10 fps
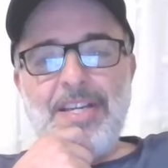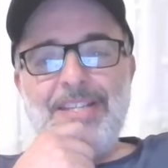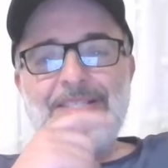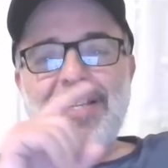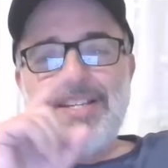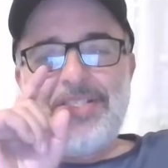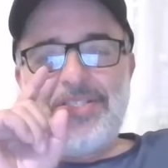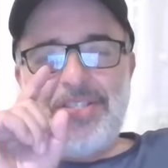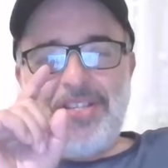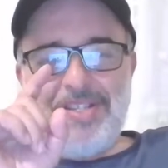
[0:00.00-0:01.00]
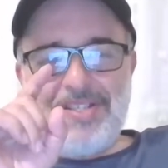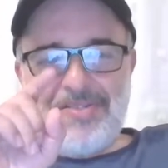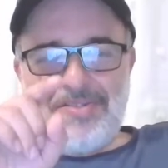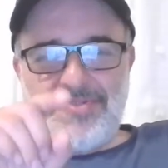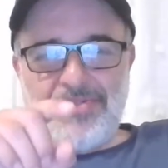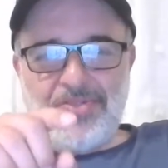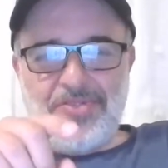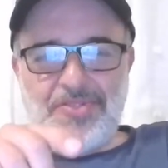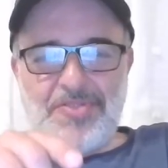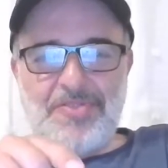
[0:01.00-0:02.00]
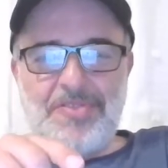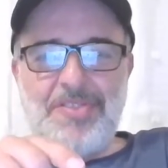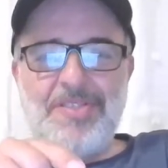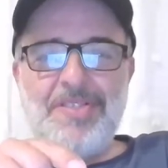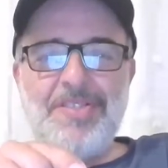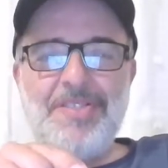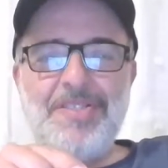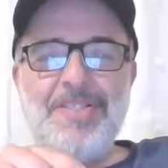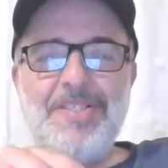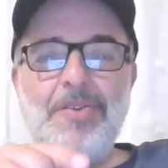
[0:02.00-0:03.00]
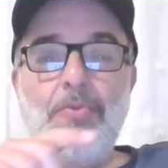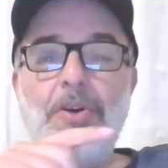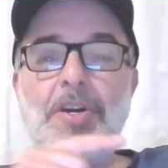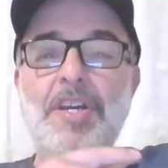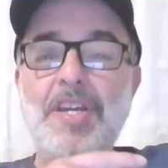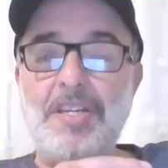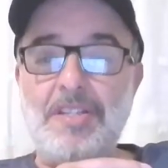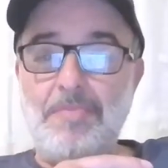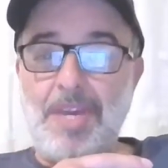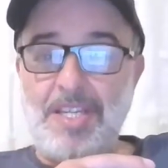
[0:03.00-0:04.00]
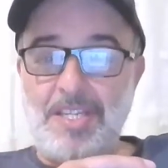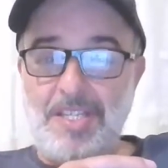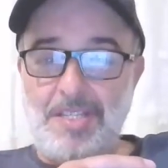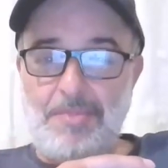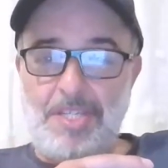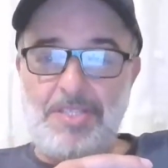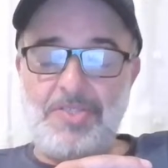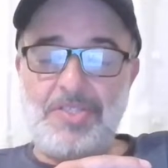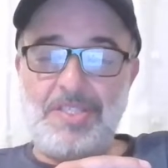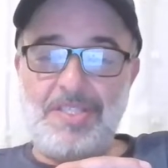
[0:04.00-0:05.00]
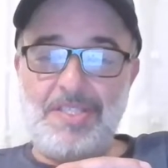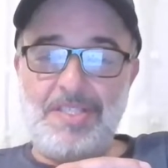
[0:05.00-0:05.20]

It's like she understood what khair al-makirin means.